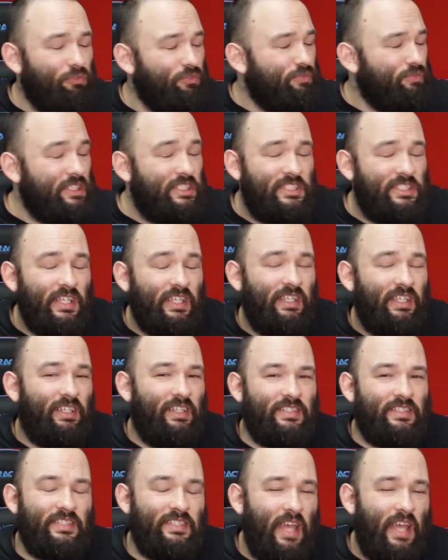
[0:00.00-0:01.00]

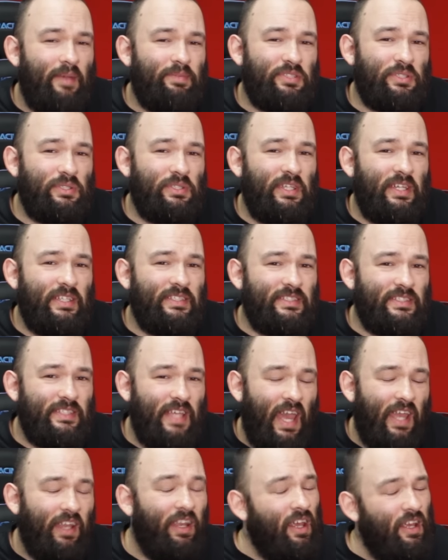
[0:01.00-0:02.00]
ridiculous. It's absolutely
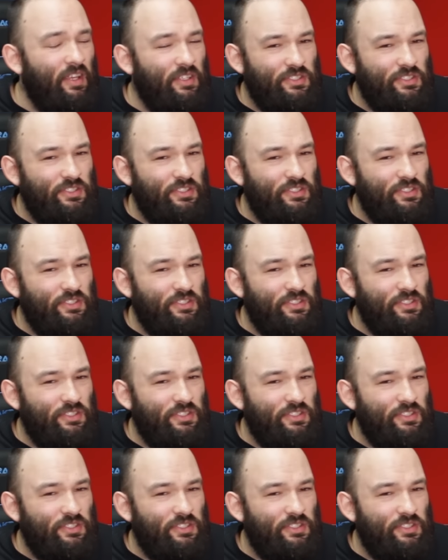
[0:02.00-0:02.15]
insane.